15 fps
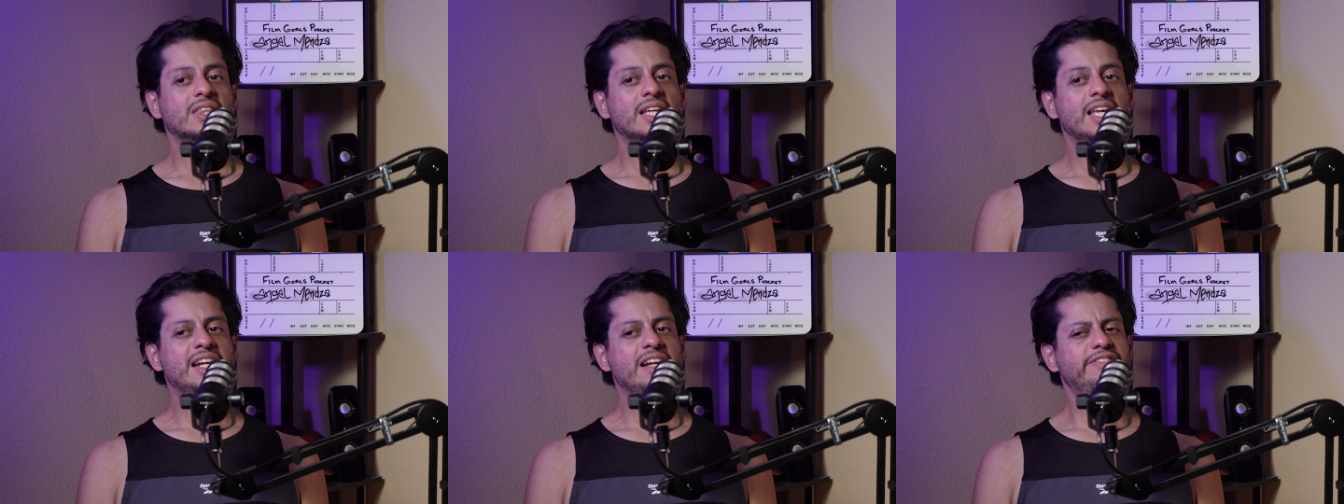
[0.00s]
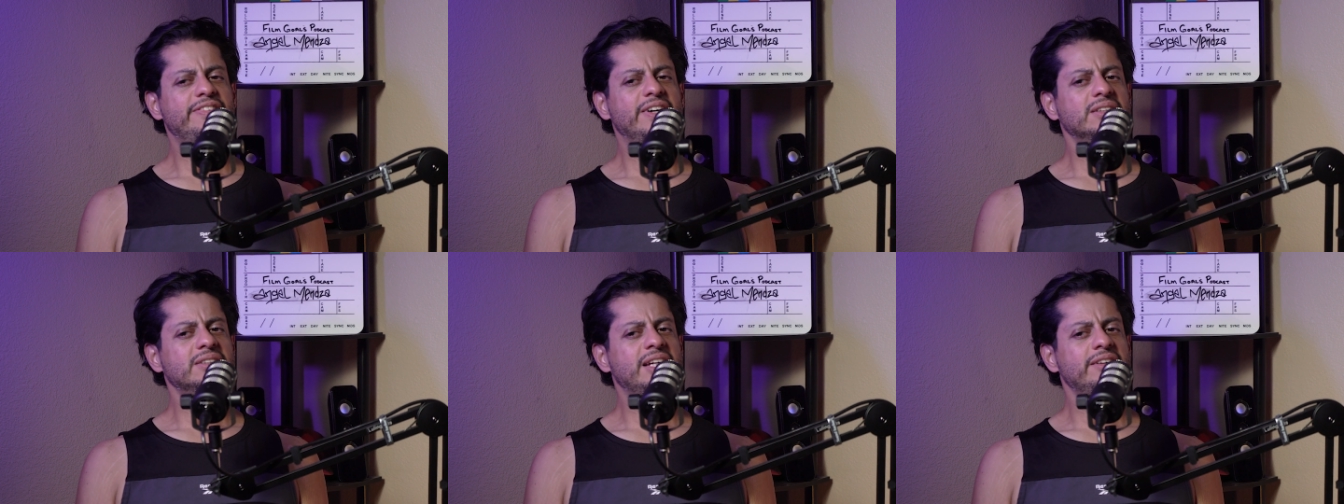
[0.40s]
And I
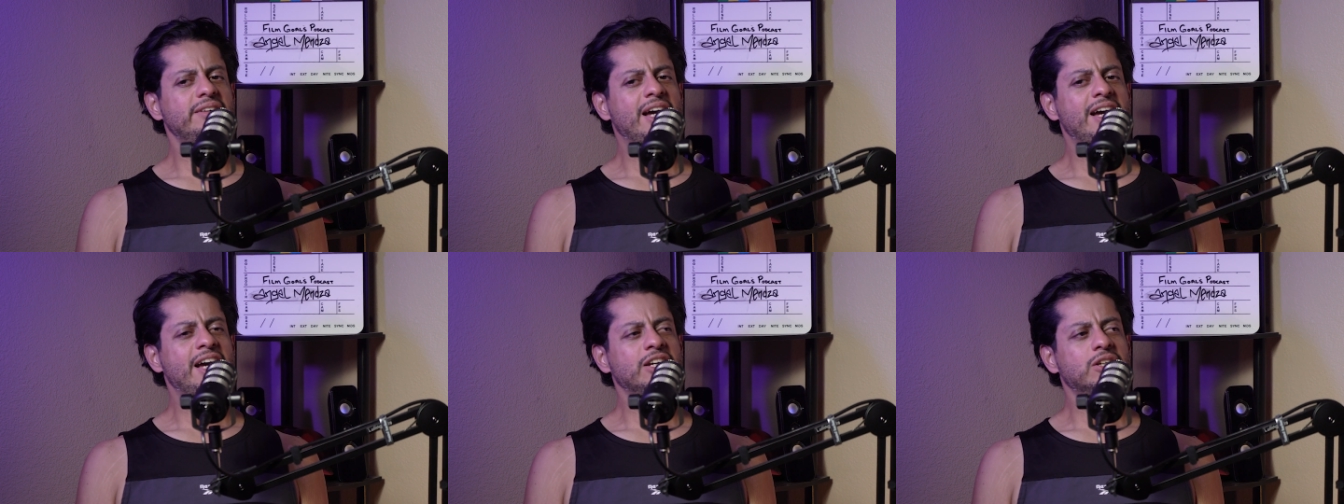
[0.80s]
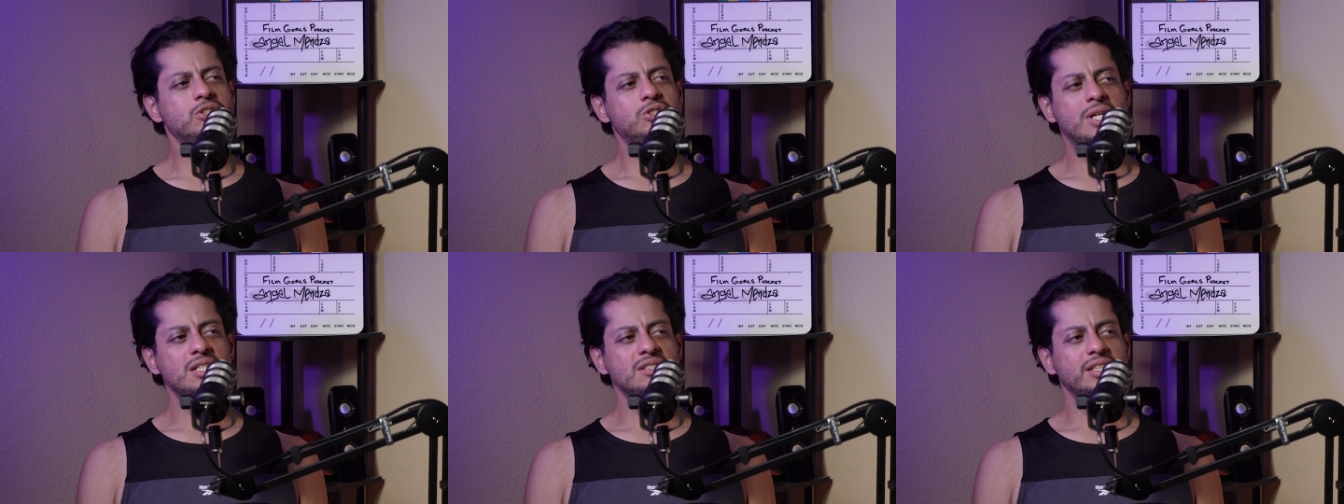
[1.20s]
felt I could
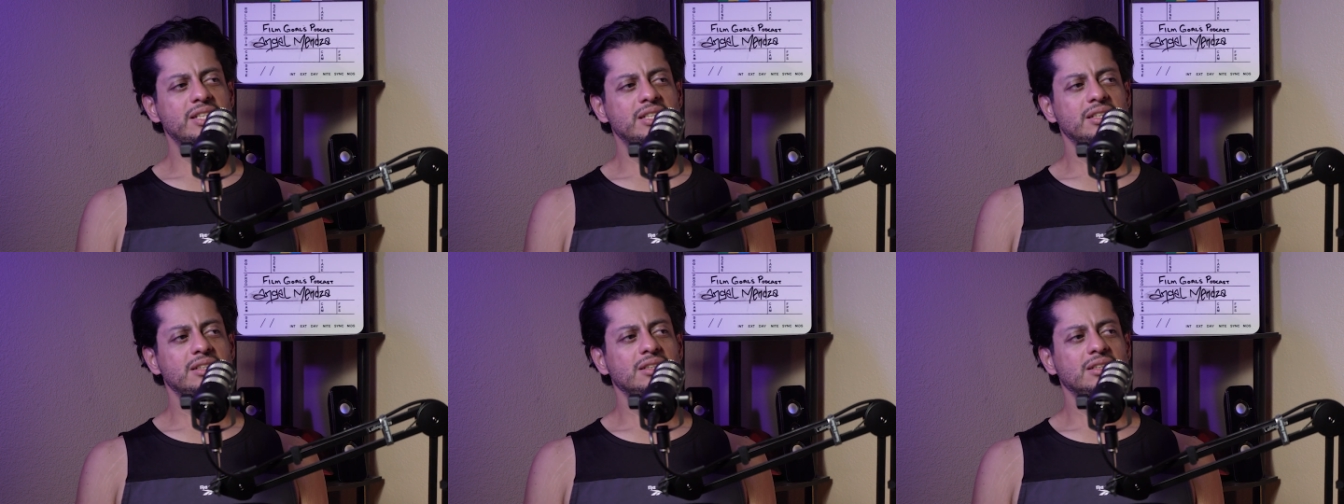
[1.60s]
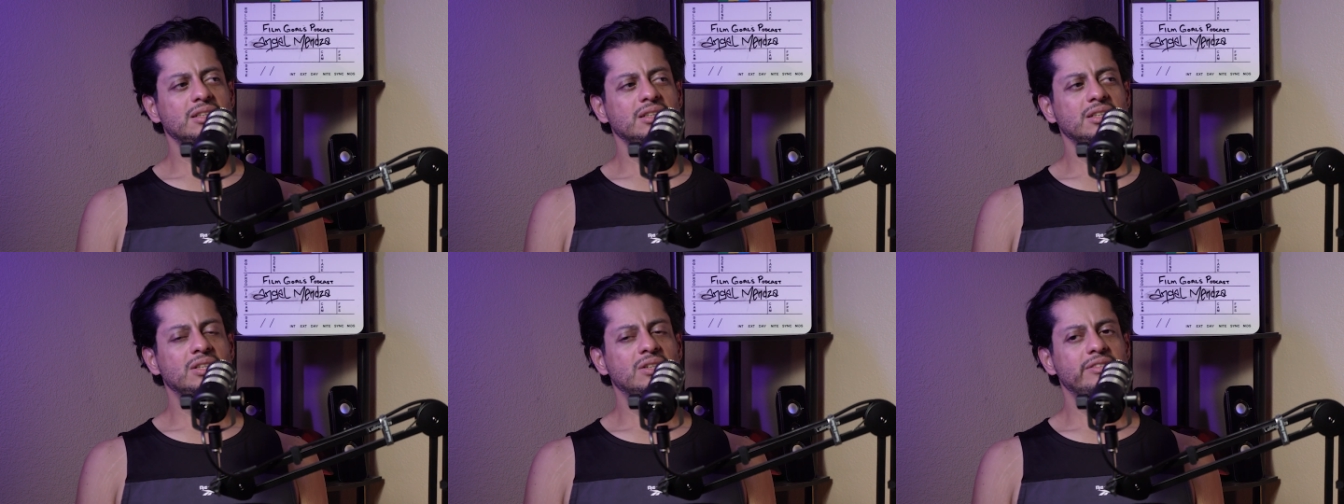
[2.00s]
translate it.
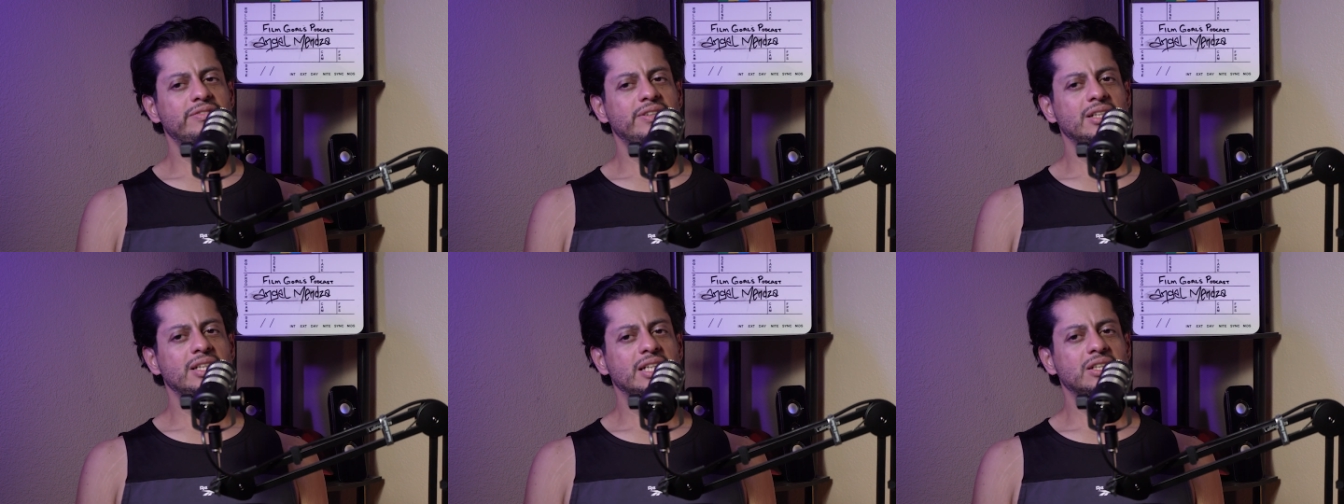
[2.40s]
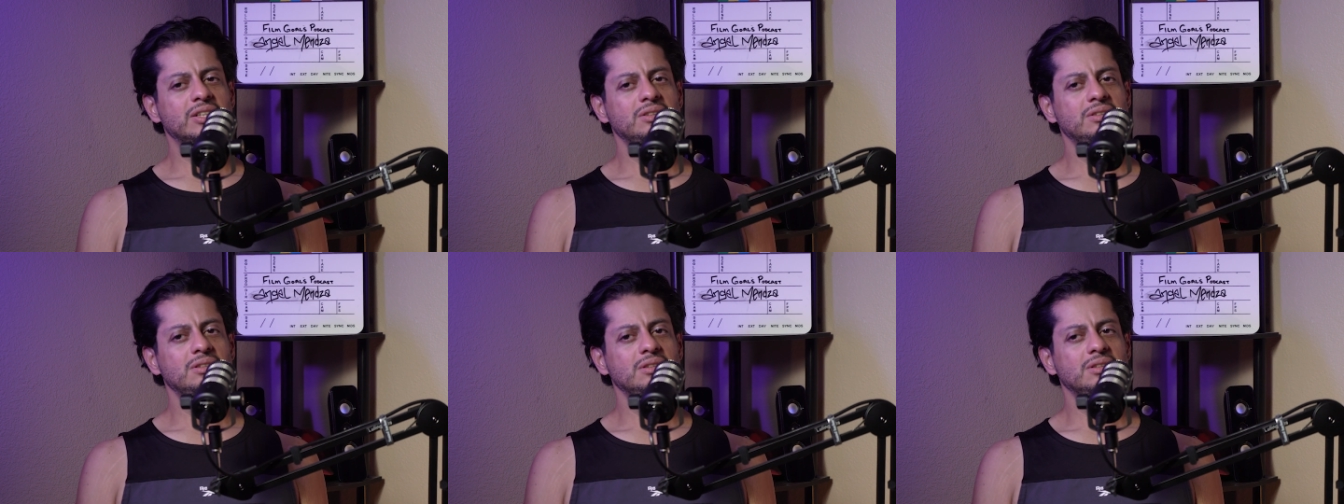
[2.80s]
I felt like I
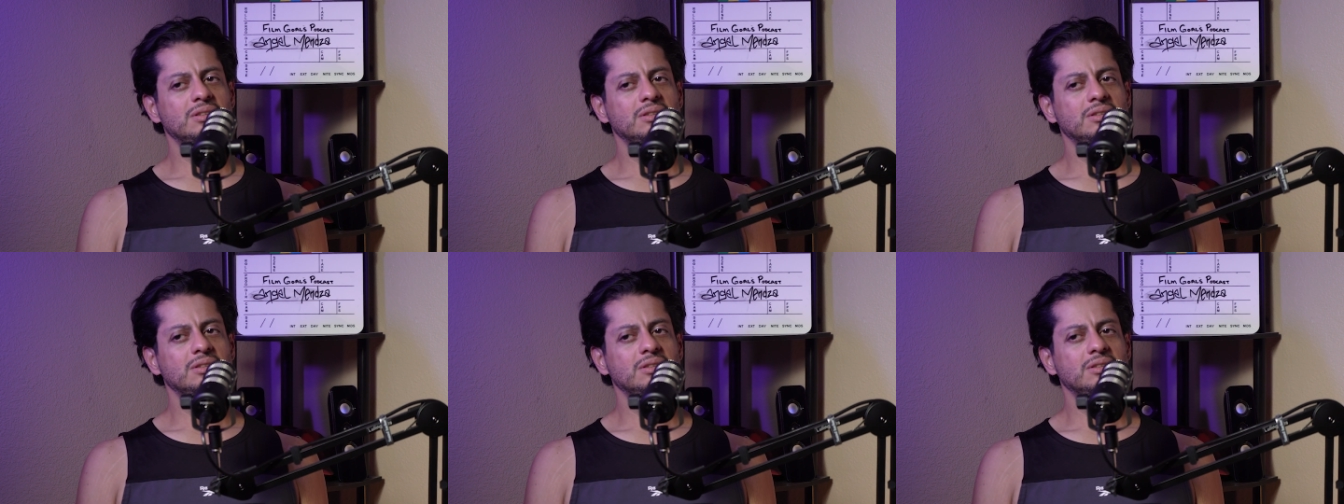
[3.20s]
could.